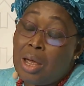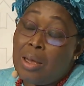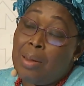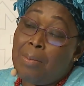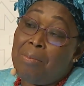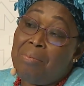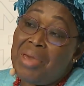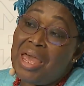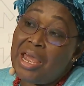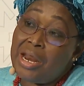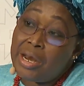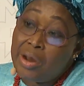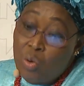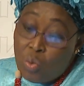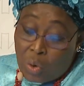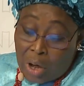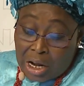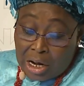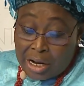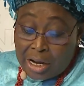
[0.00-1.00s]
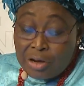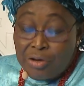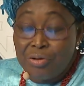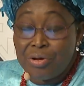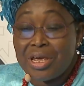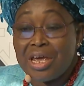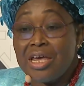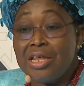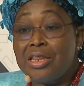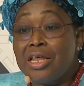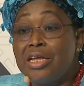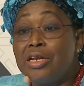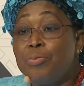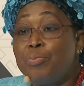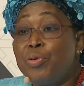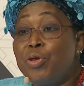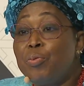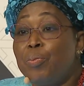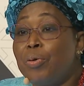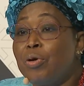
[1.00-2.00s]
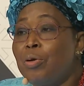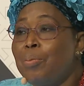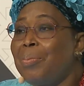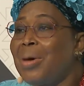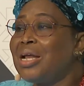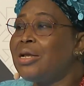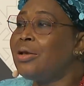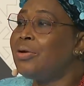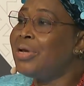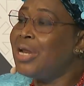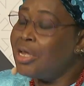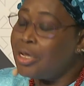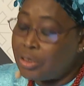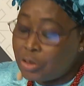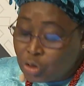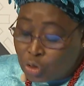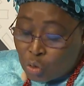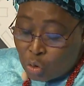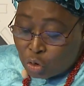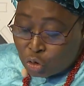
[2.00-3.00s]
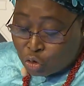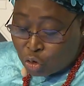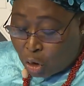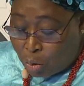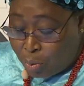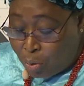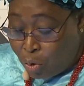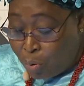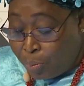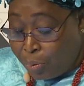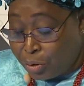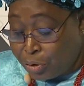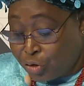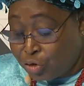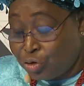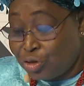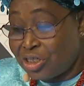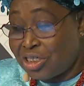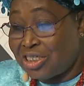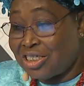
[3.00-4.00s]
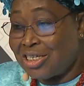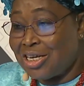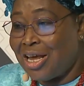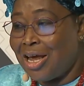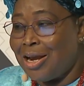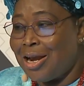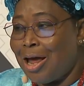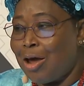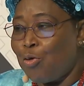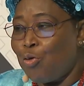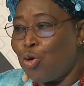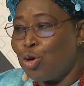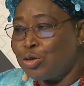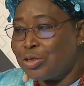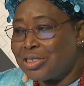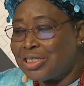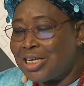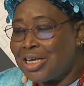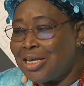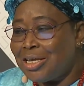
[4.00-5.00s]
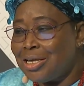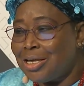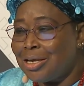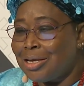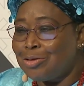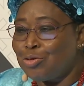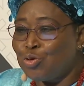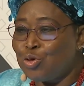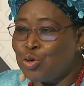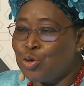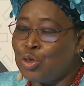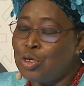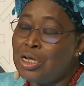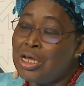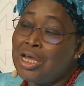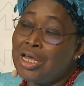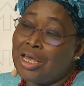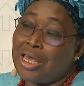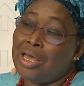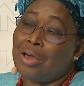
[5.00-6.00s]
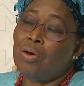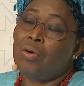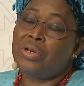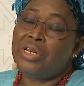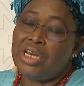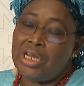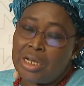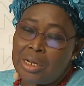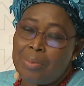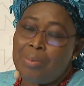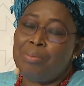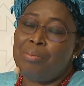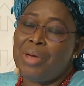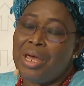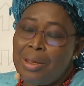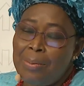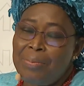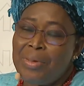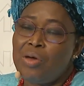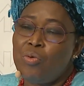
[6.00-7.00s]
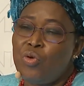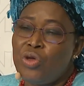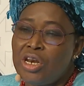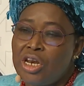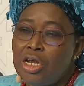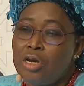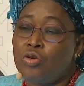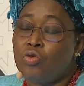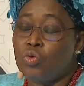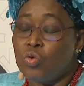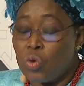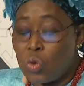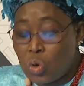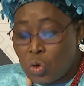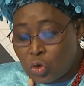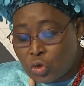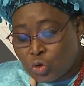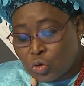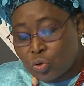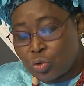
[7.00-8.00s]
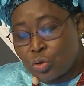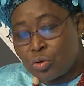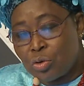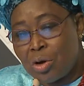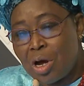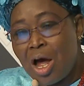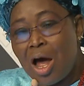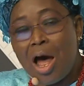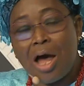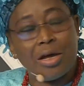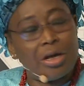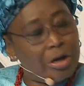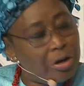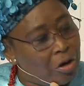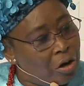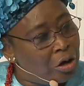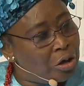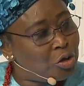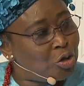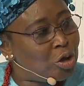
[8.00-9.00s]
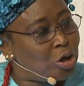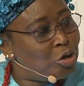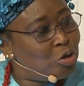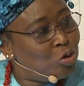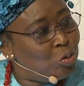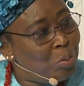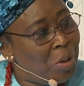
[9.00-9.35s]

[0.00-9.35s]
many well-educated people, but there is no job opportunity. And I was saying to King, maybe we need to go to agriculture. You